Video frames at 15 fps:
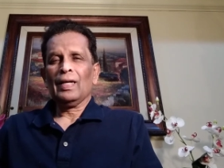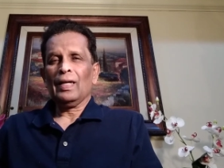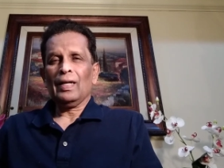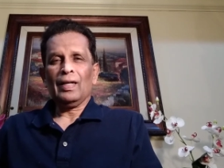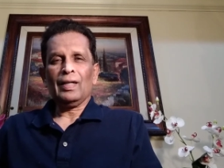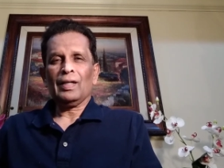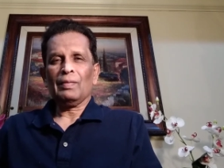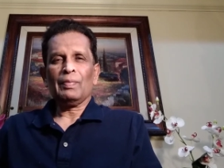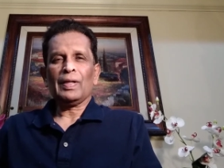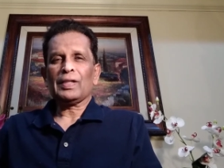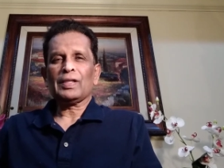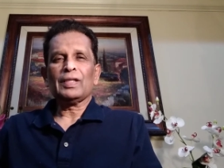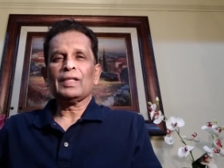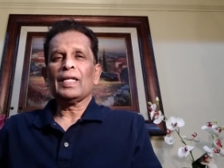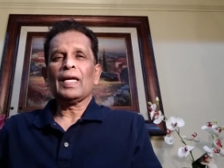
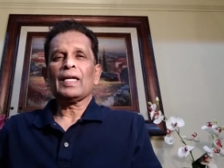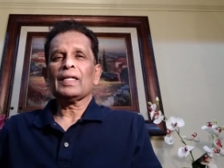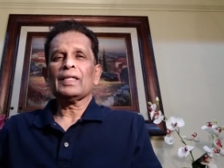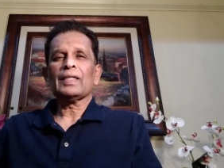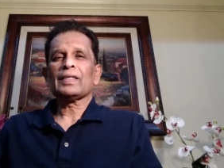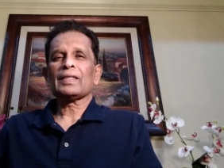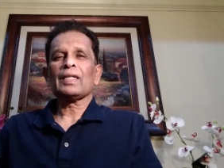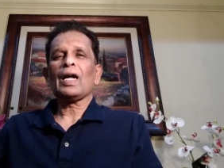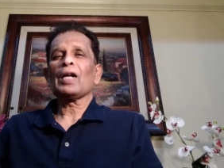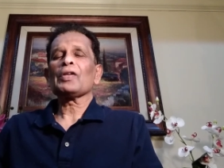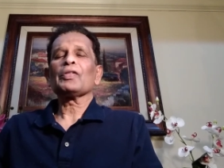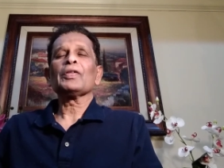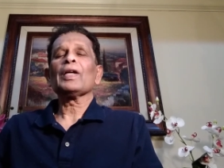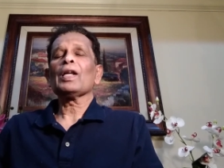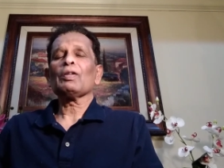But it's
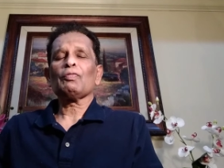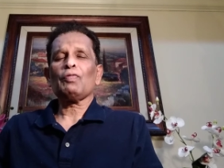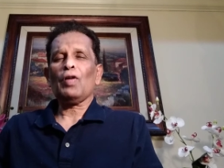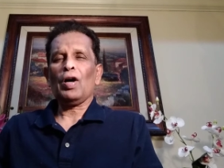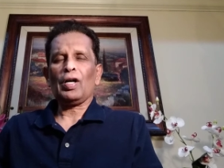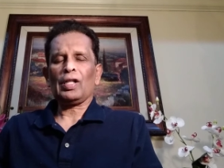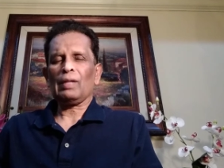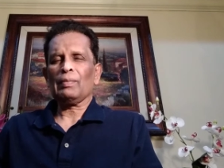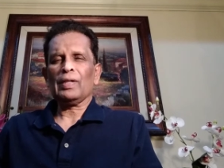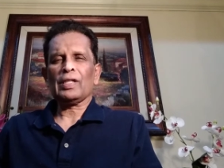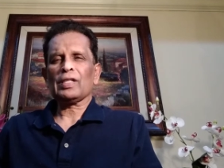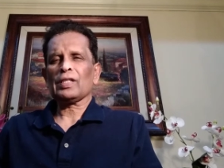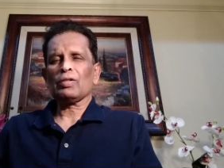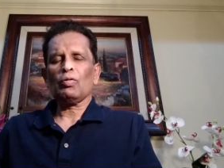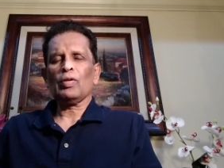not real for them,
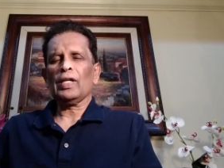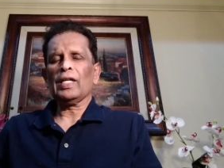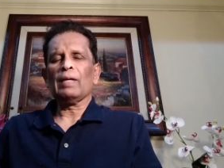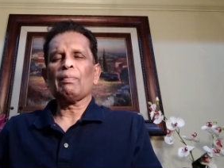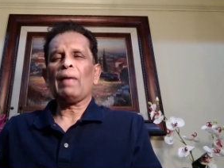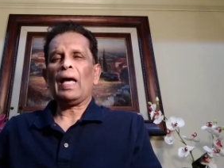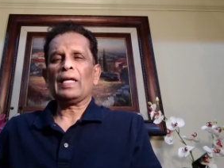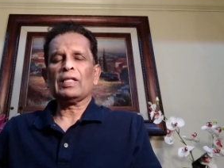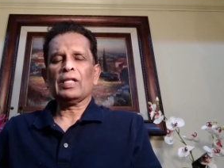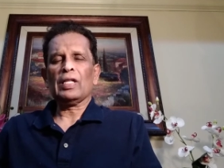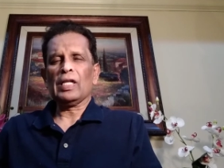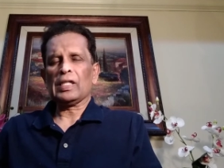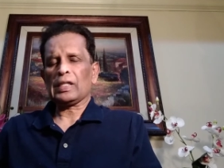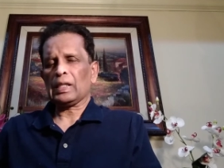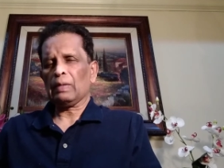it's only
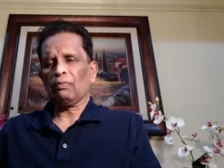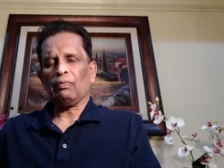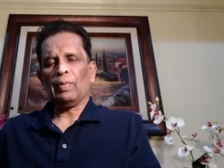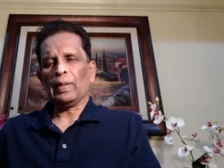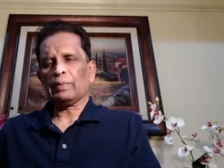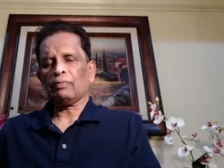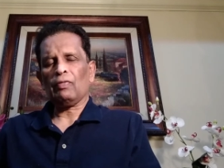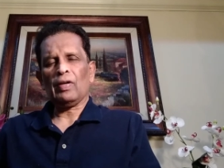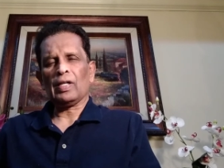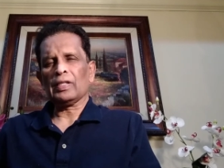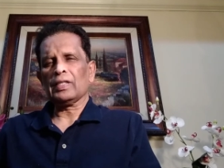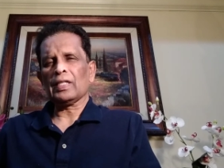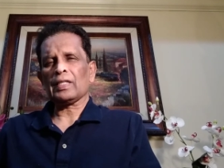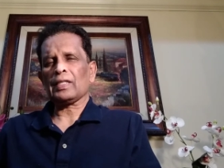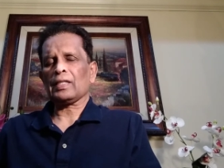imagination. But for
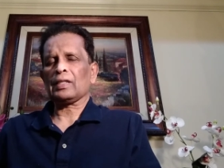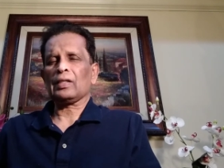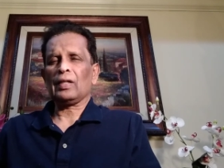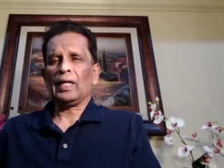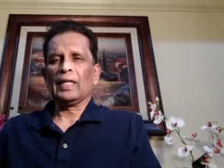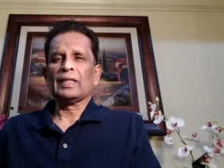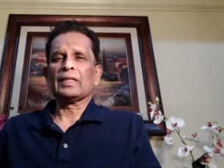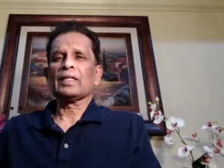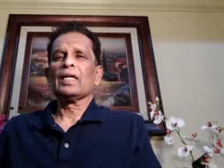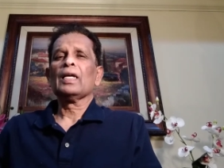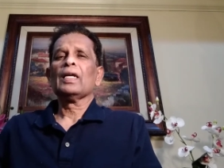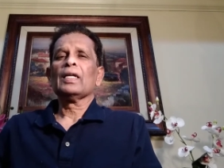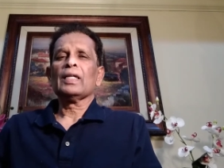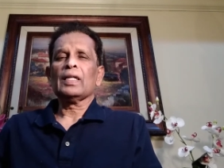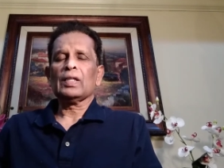Jesus Christ,
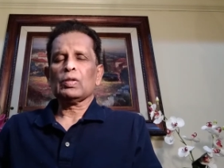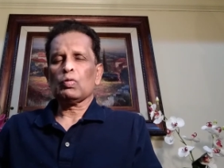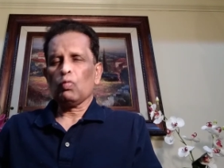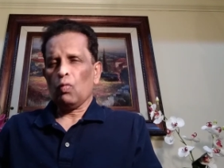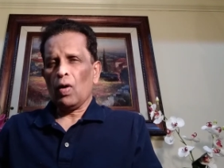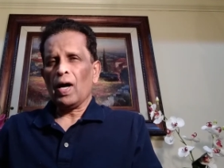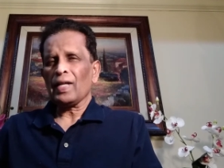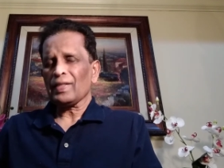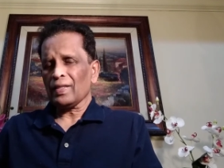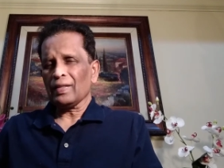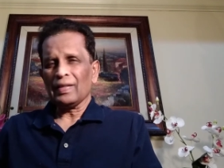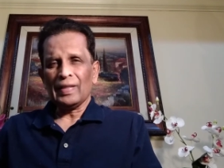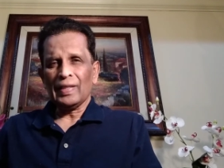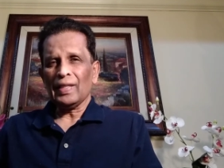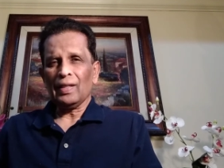it was
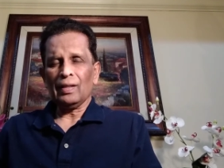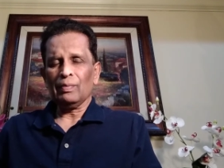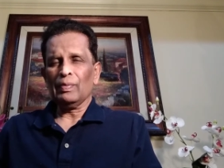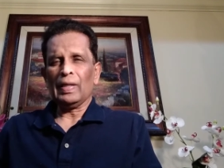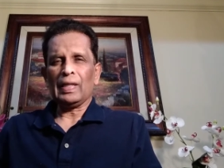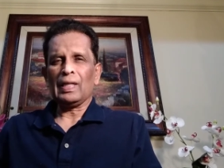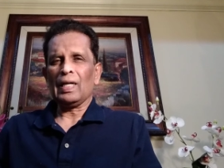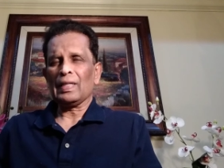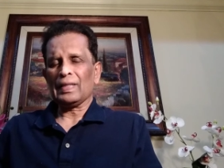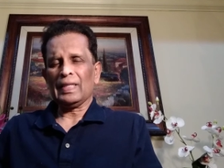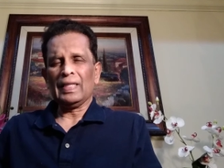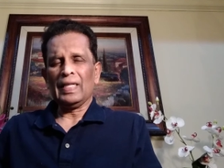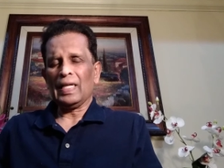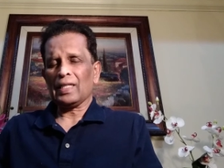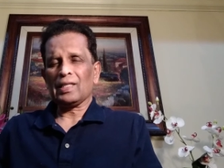real because
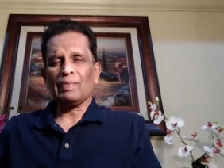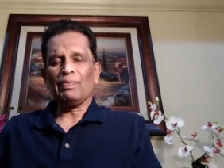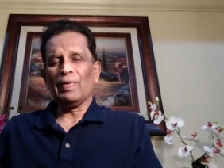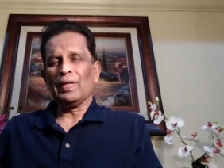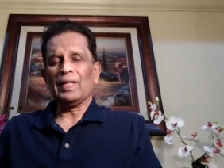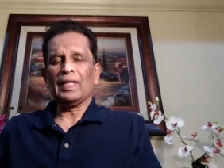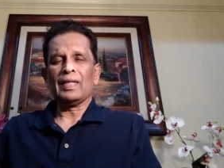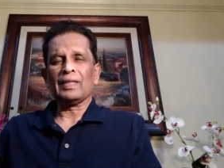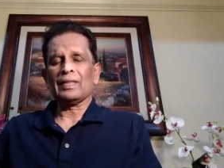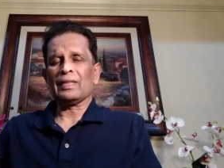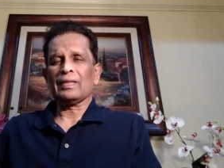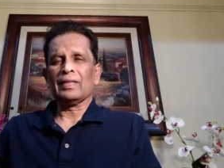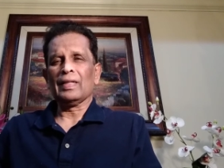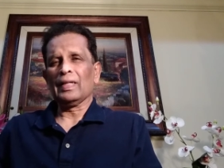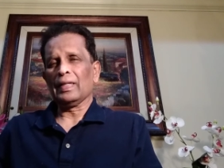he
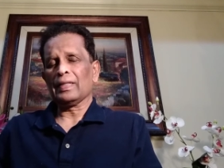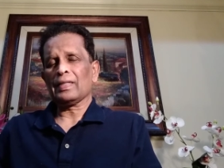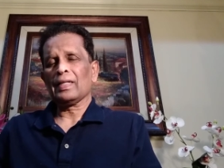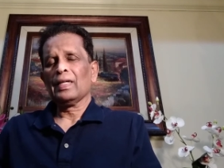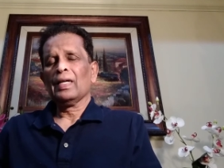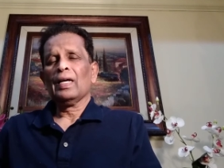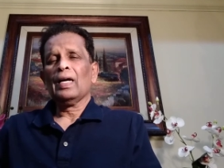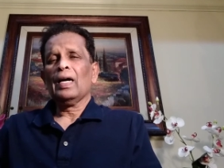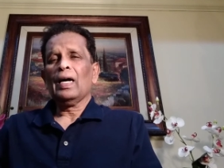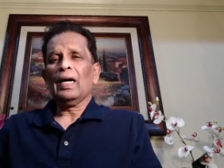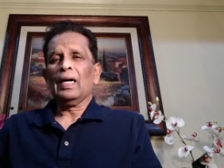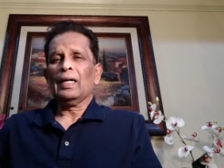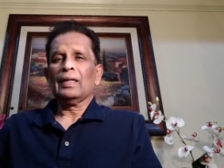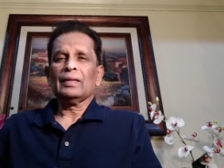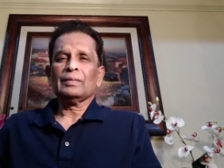experienced it.
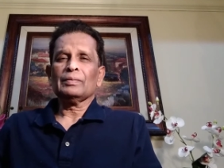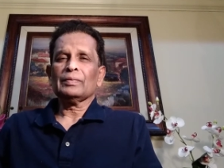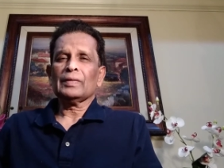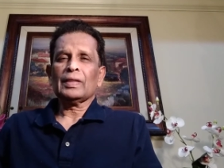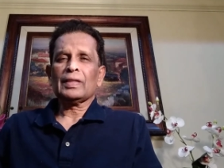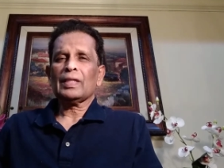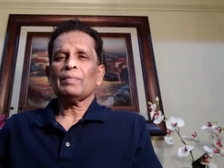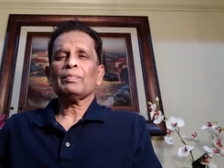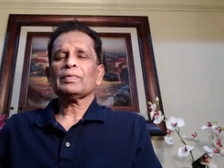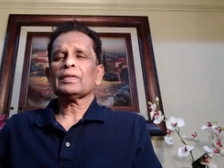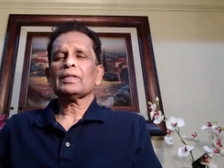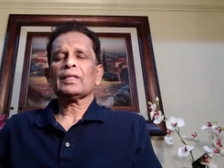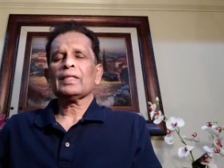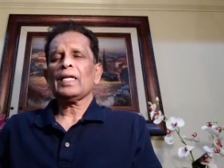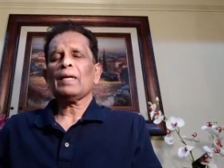
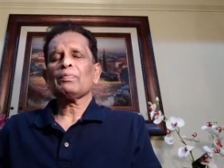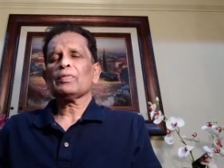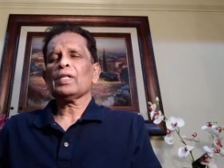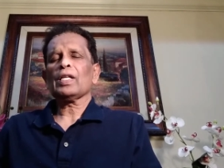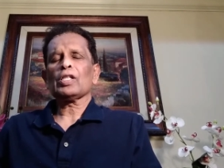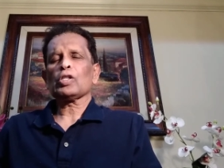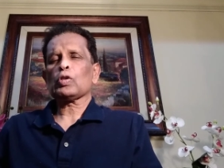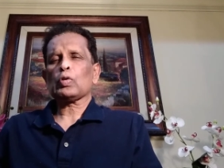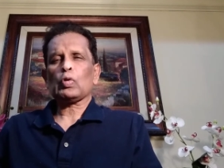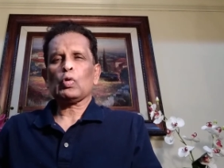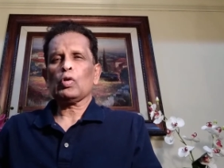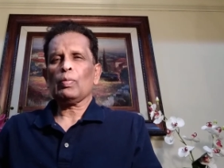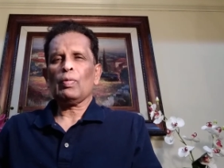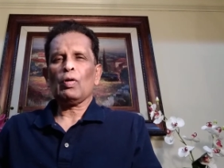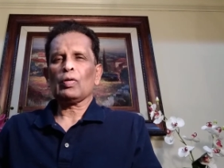Same thing is
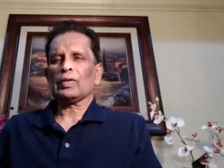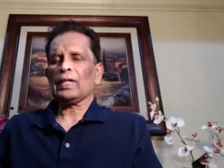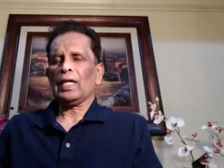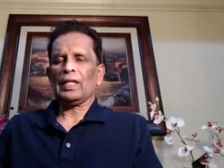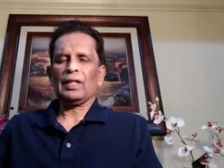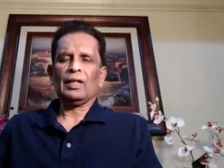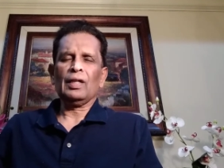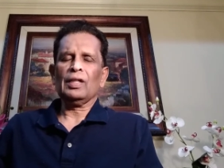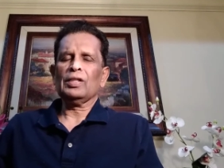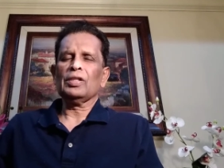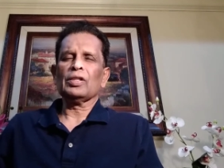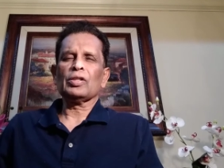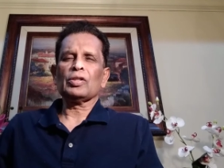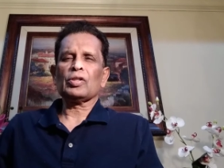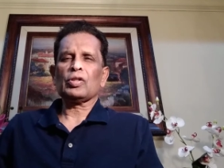true about other
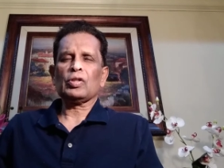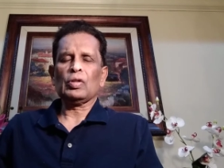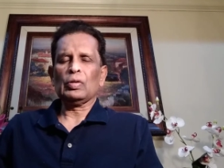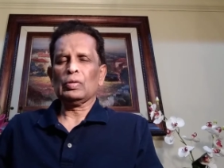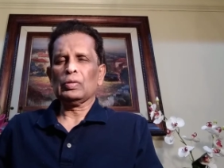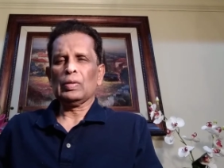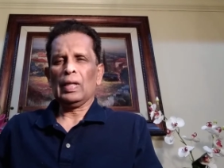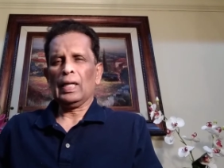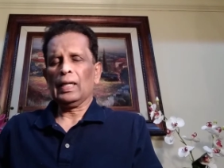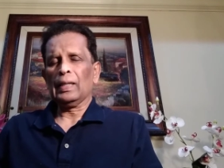religions too.